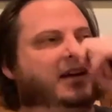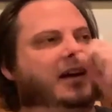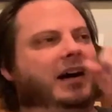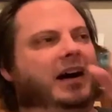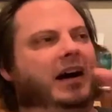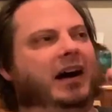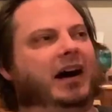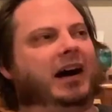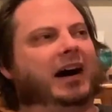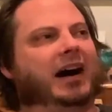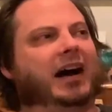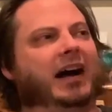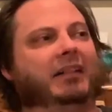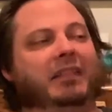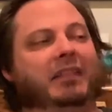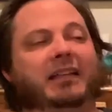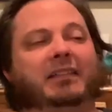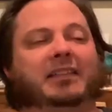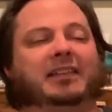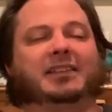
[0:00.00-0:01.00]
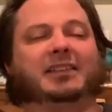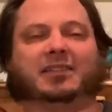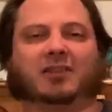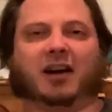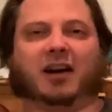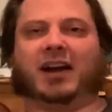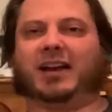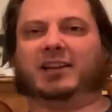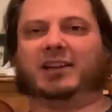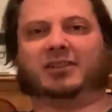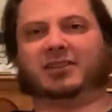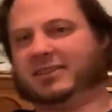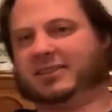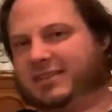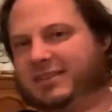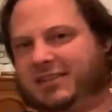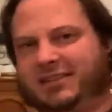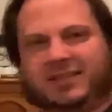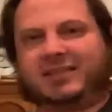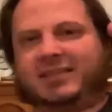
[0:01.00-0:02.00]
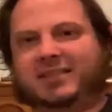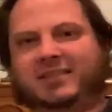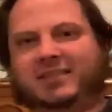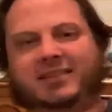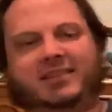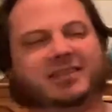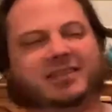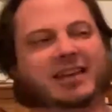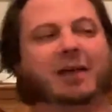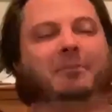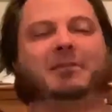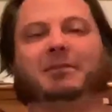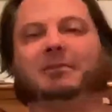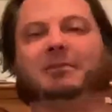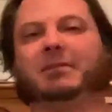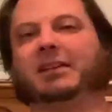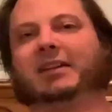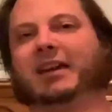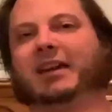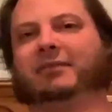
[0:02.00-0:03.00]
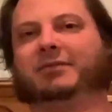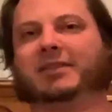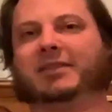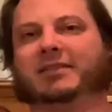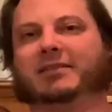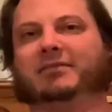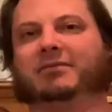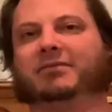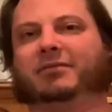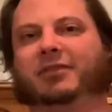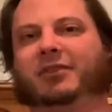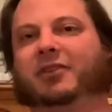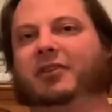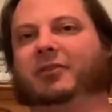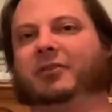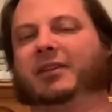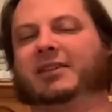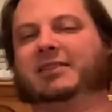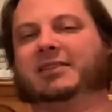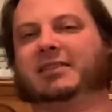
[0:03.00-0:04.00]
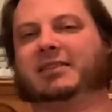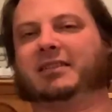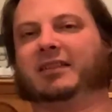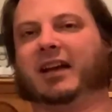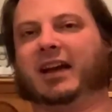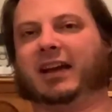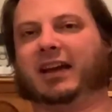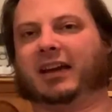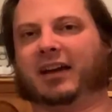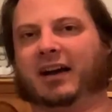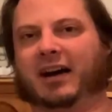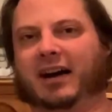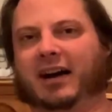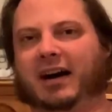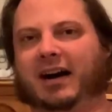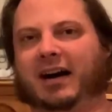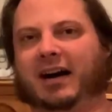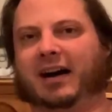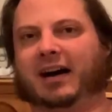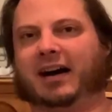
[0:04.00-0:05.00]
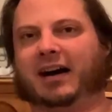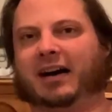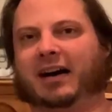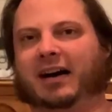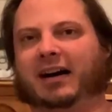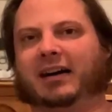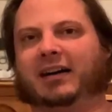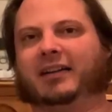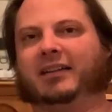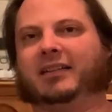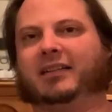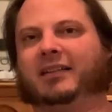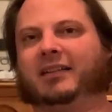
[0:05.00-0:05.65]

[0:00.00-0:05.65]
And then this guy, he just stabbed him in the neck for no reason. Like, or